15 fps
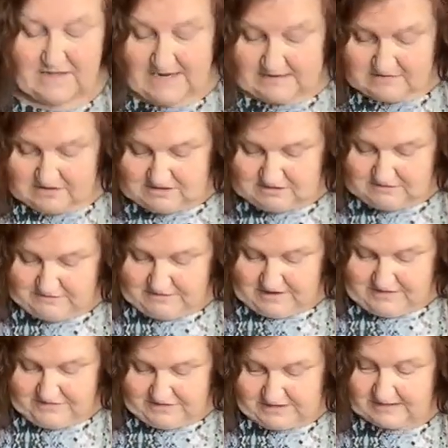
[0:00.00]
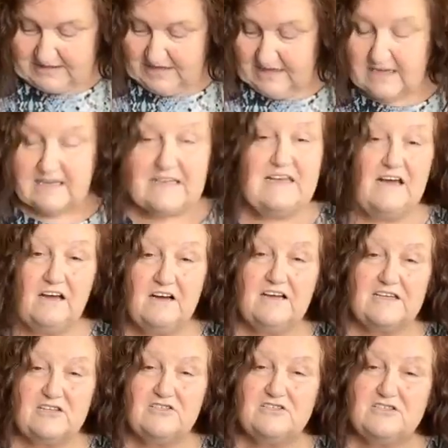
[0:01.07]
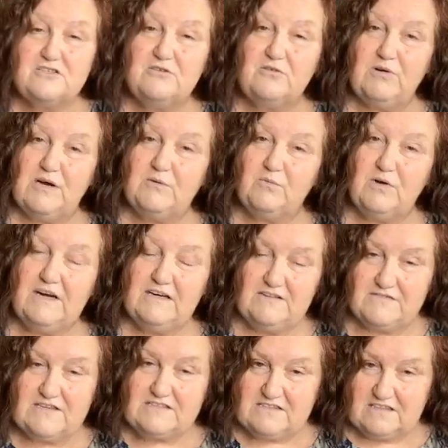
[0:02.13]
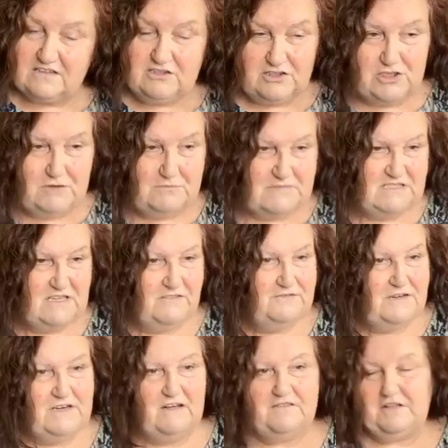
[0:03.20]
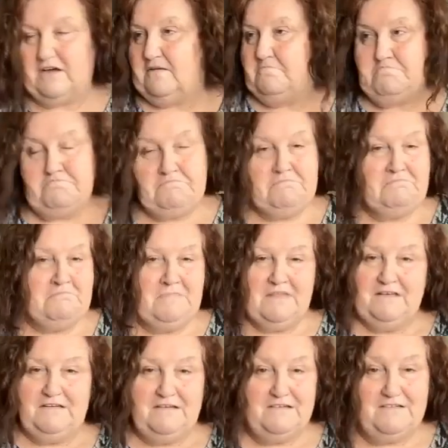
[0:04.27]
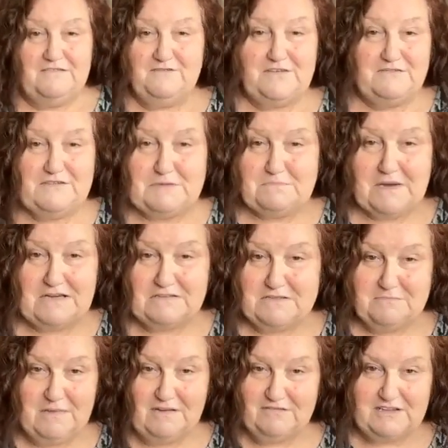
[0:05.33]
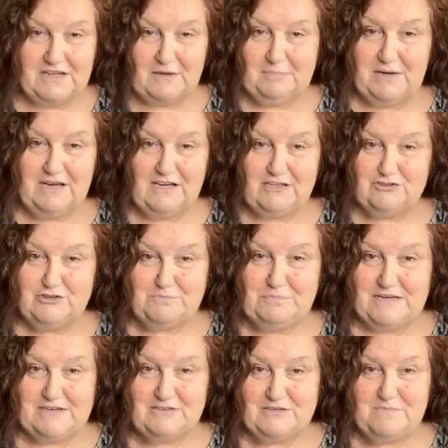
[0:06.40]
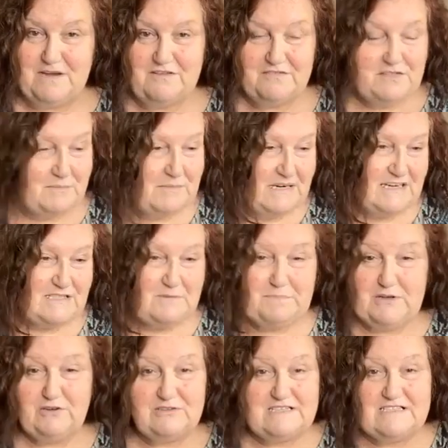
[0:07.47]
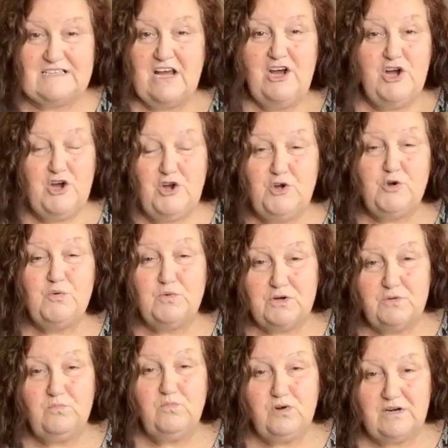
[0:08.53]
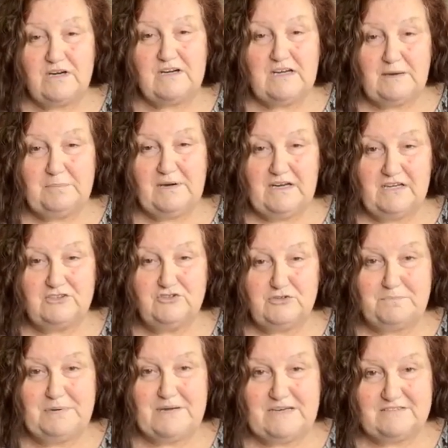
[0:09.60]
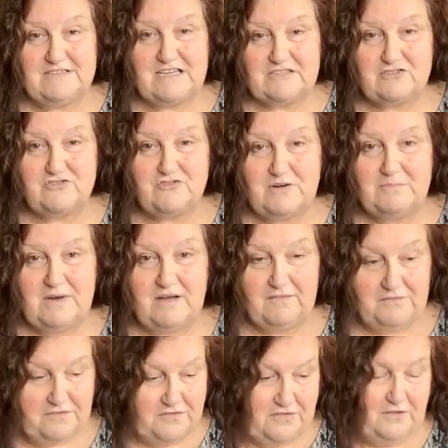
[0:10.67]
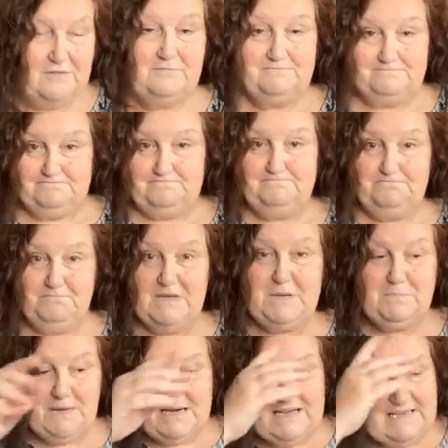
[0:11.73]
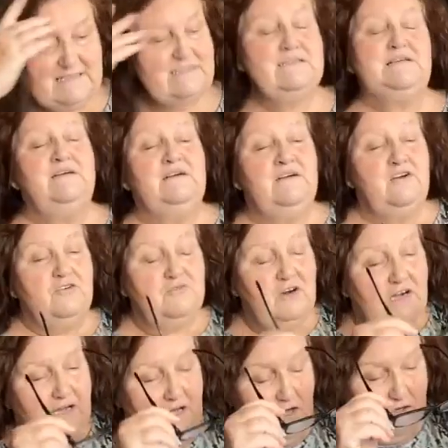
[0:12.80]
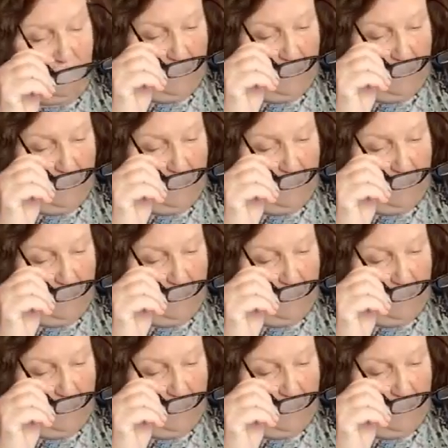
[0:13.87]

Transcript: to then sort of like think, yeah, I could do quite well at this. I could earn myself another £50 a month, couple of £100 a month. I mean, let's be honest, who wouldn't want a couple of £100 extra a month? Me, please. Right,